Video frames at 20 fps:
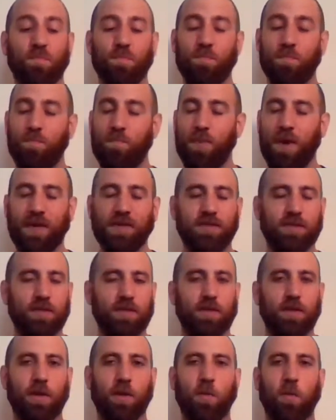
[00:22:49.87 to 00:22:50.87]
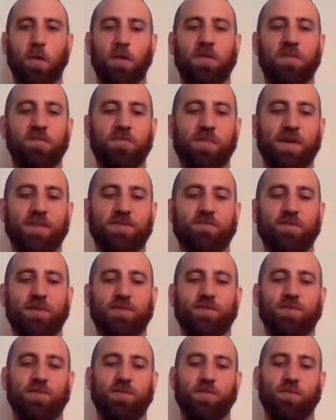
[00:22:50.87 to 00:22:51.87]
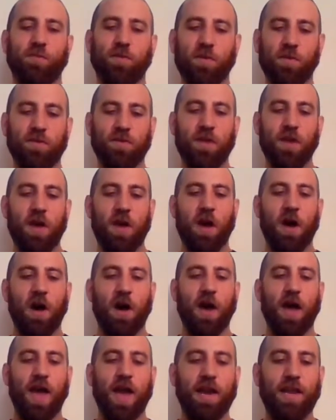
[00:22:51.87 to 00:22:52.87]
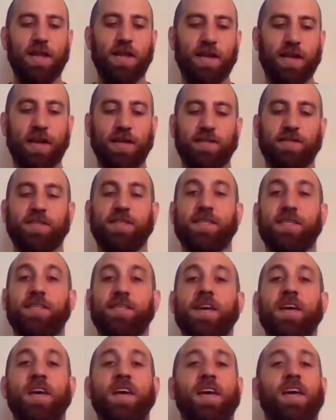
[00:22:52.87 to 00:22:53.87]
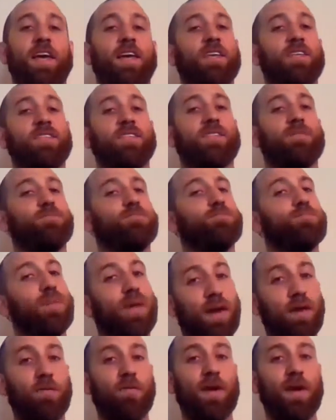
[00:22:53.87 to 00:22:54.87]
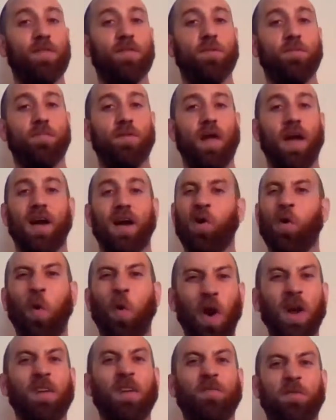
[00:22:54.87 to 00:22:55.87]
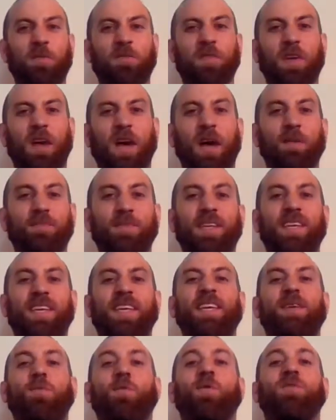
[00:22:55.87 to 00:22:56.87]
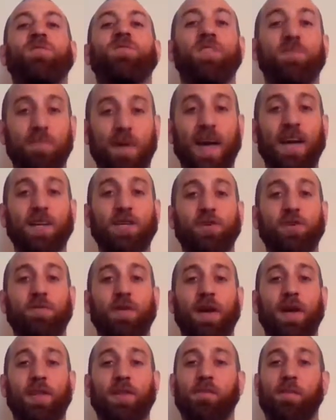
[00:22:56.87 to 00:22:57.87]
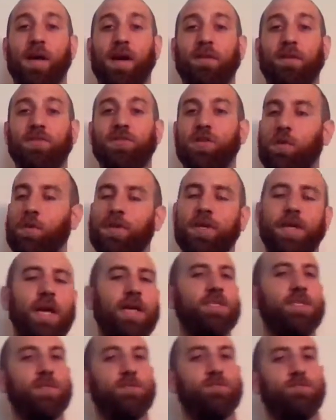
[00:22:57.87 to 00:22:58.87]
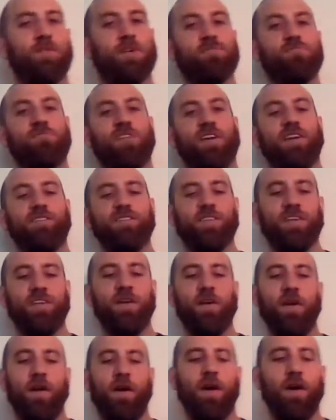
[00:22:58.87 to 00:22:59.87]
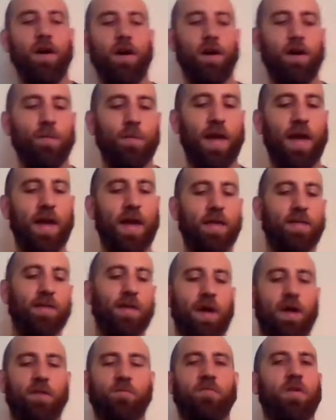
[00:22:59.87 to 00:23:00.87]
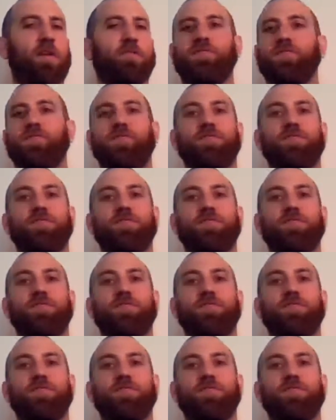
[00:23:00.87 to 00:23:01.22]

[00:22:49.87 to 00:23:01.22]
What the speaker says: basically one of the best wrestlers in the world. Eddie Kingston has been around the block quite a few times, and he will smash you right in the mouth. Joey Gacy's pretty crazy, and Leon Ruff can just